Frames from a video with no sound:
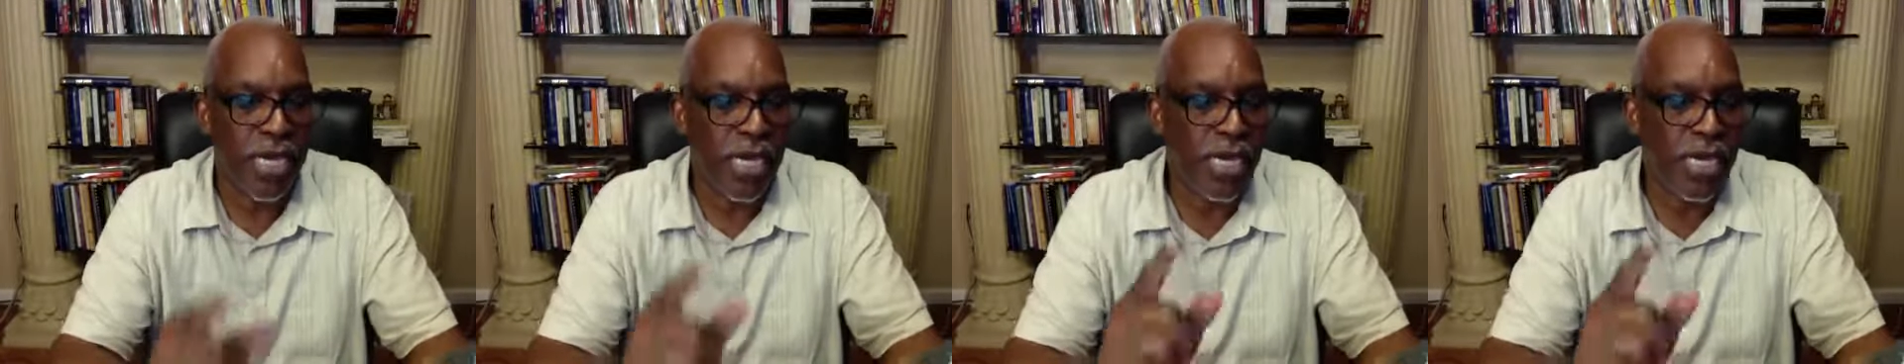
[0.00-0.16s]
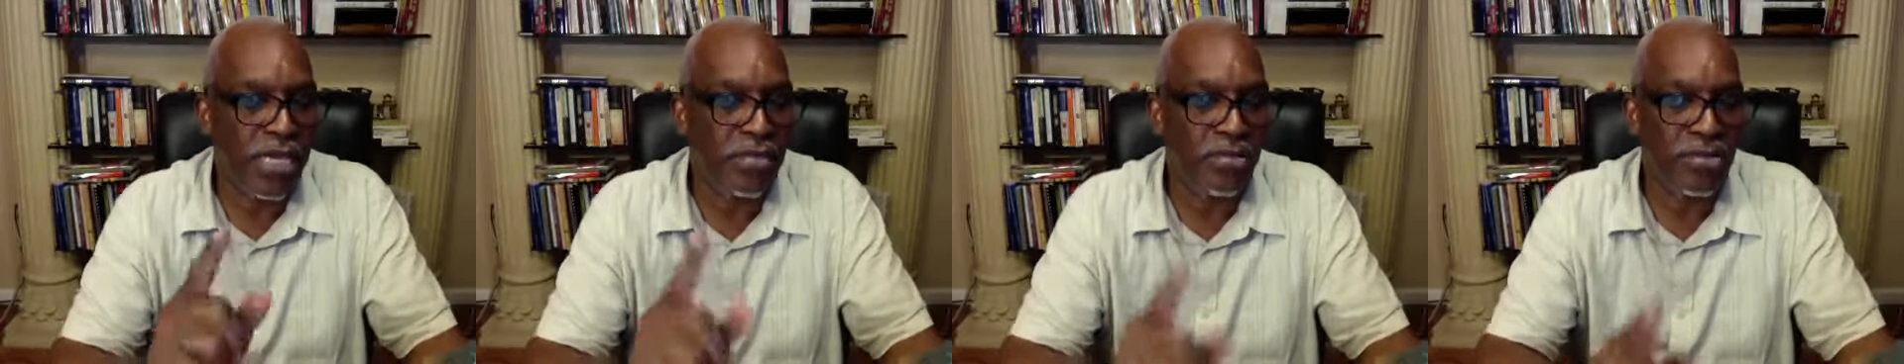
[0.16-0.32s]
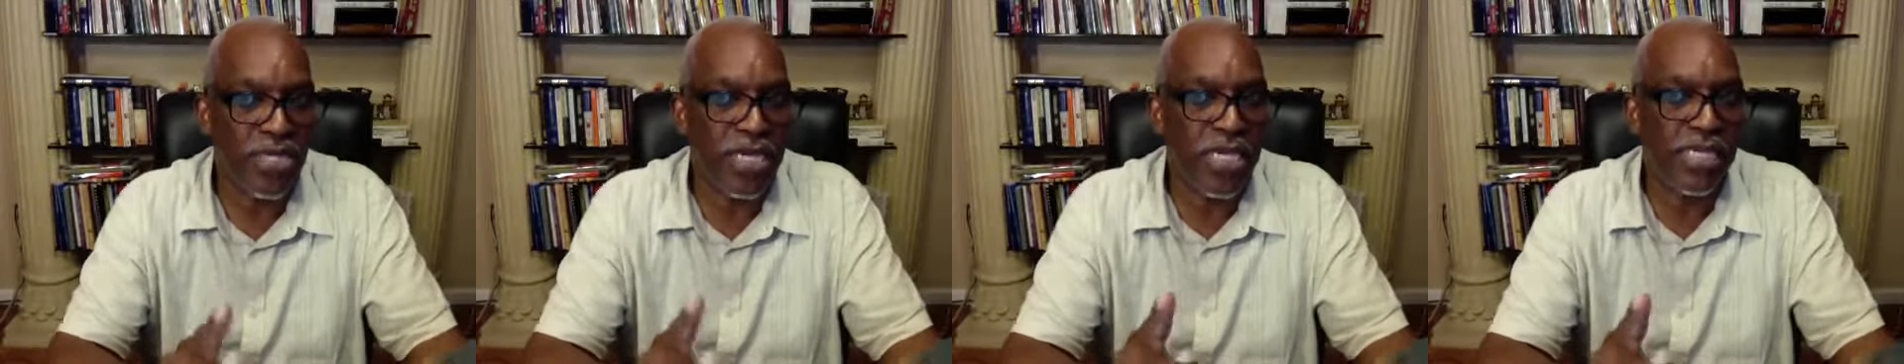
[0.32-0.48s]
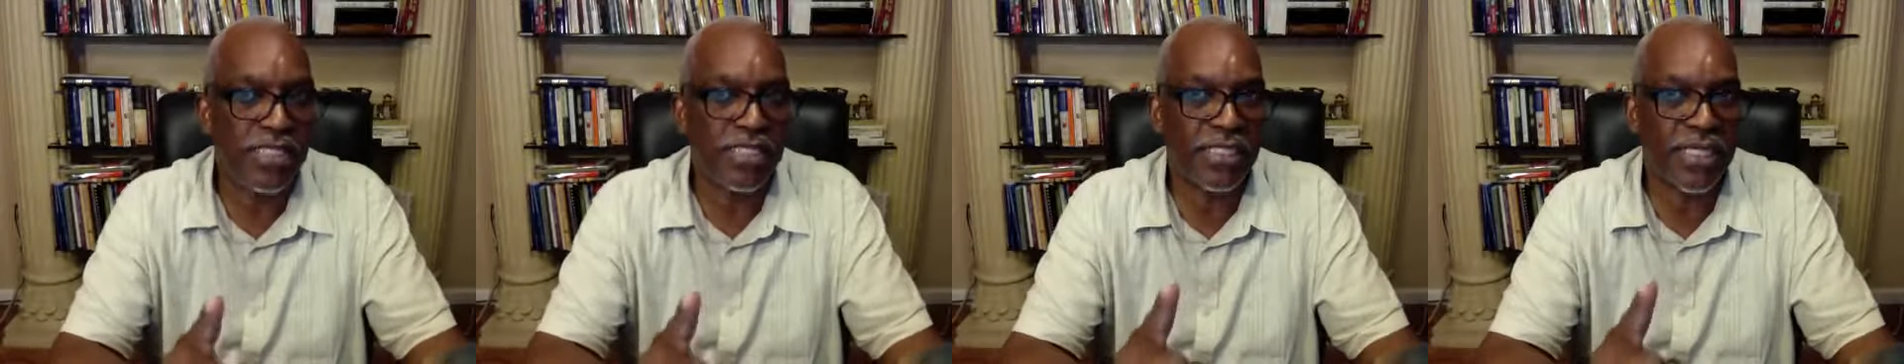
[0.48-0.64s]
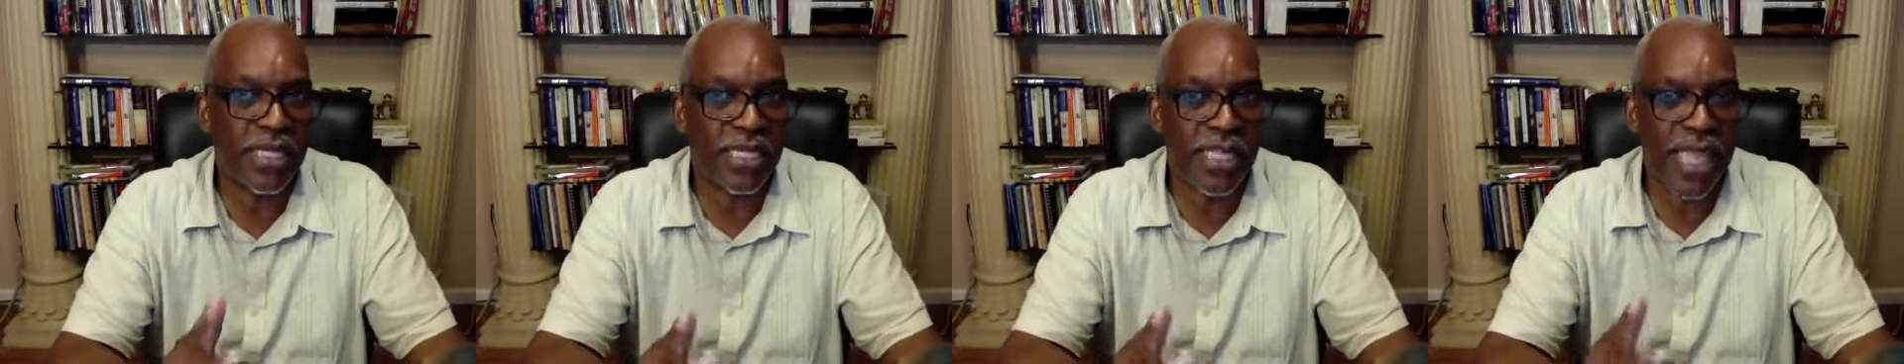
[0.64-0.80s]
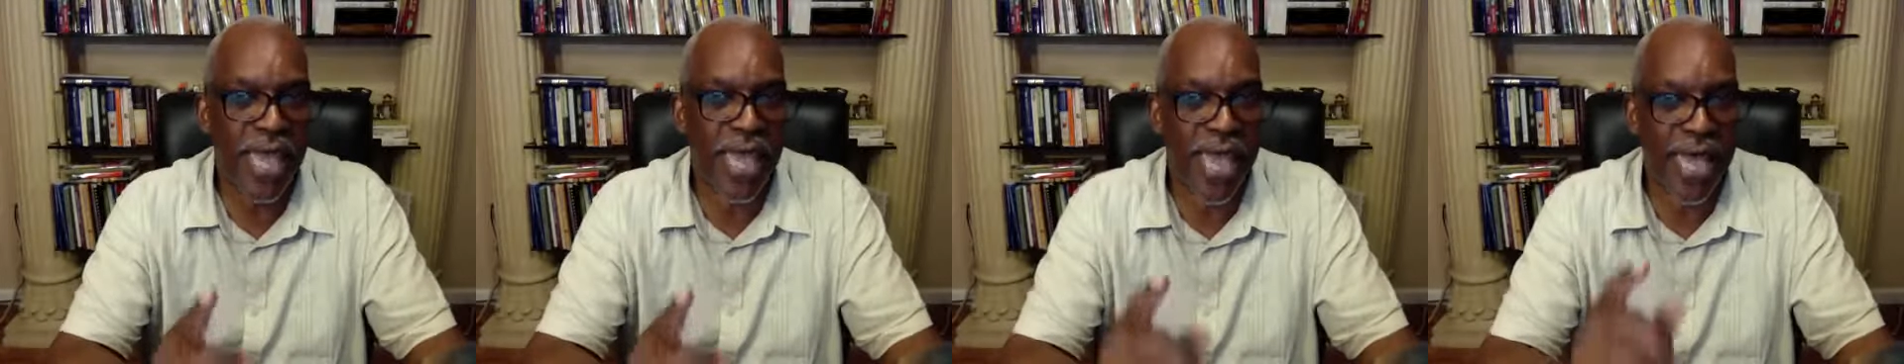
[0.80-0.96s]
in these
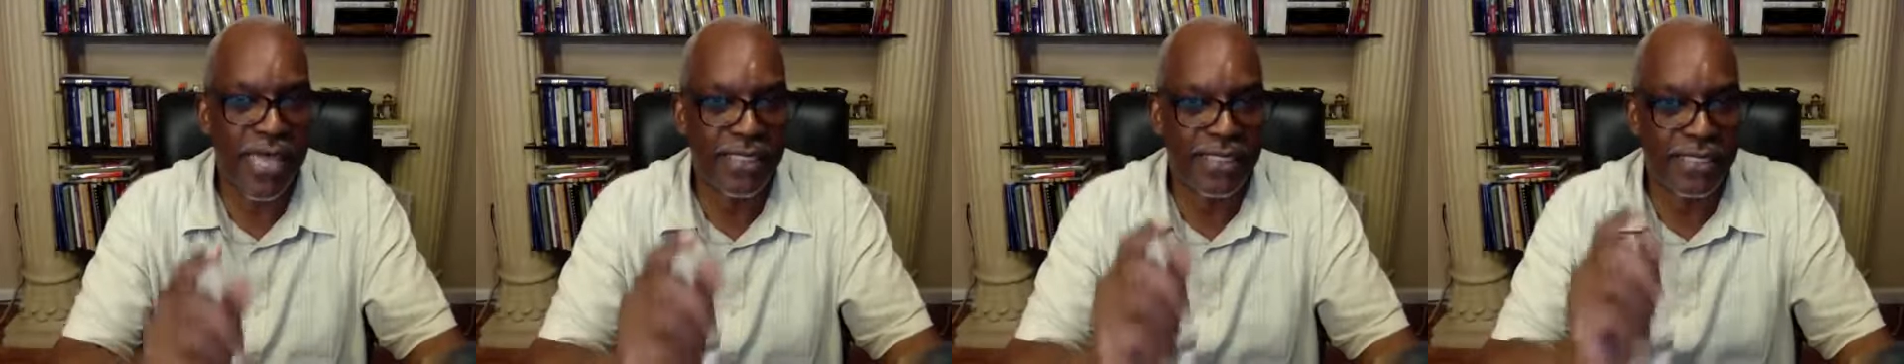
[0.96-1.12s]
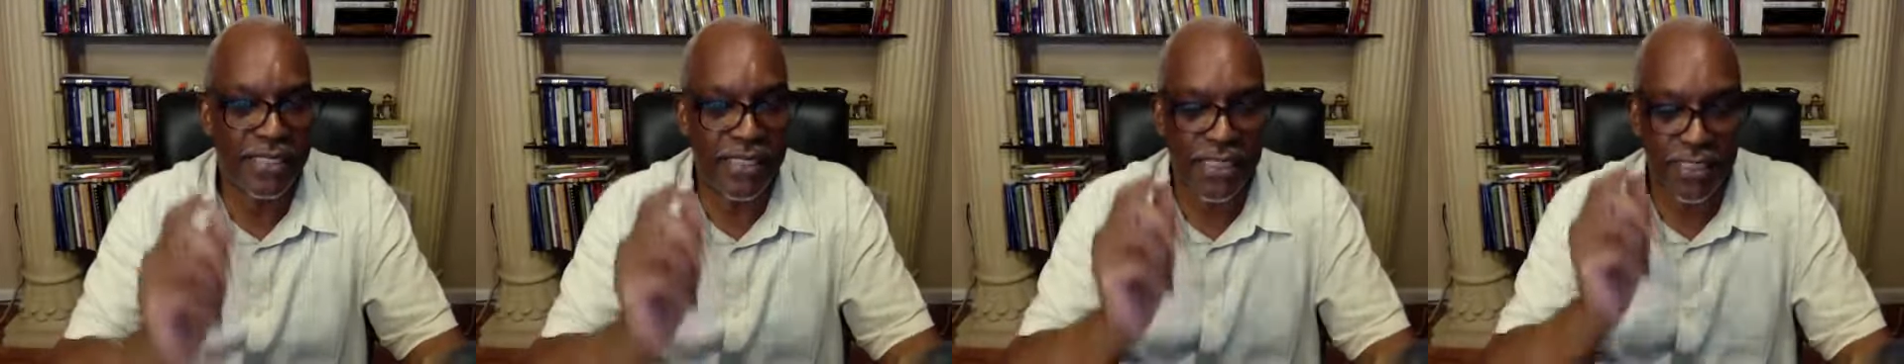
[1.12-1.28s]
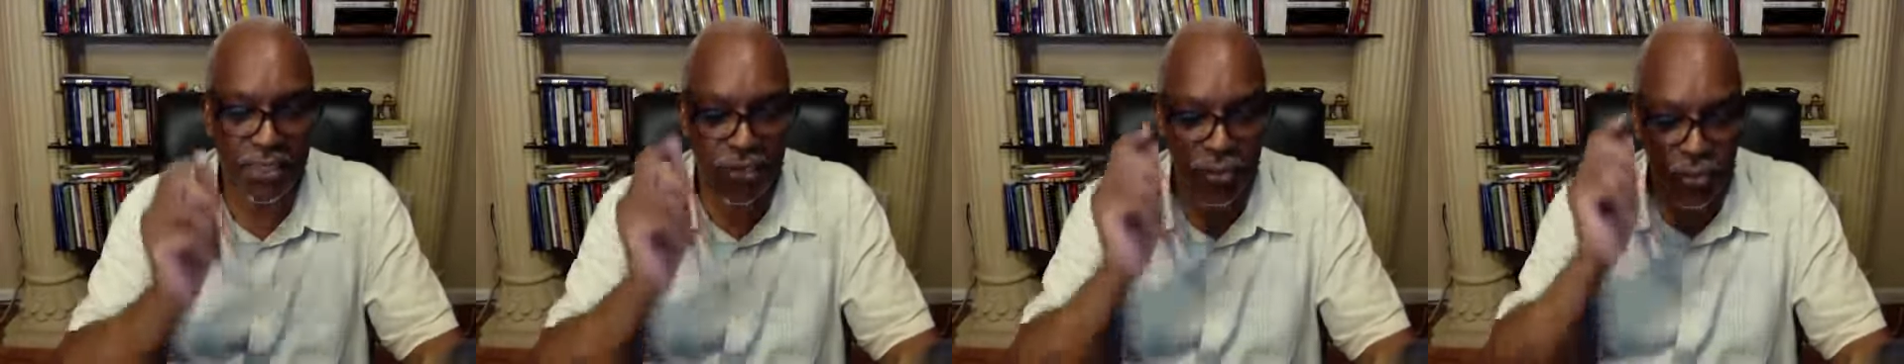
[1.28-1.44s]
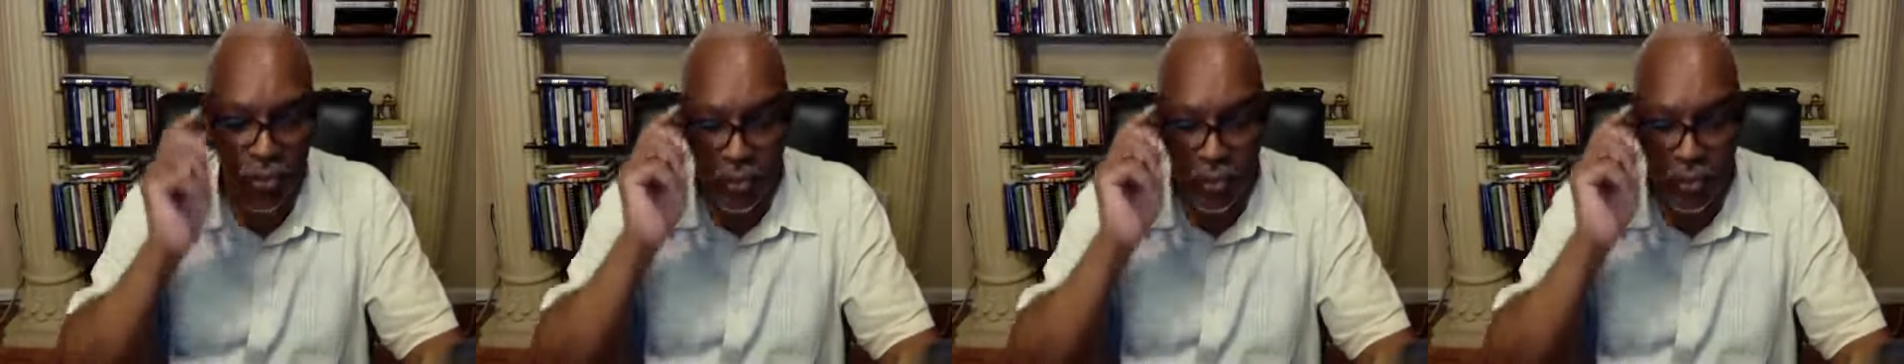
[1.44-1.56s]
classes.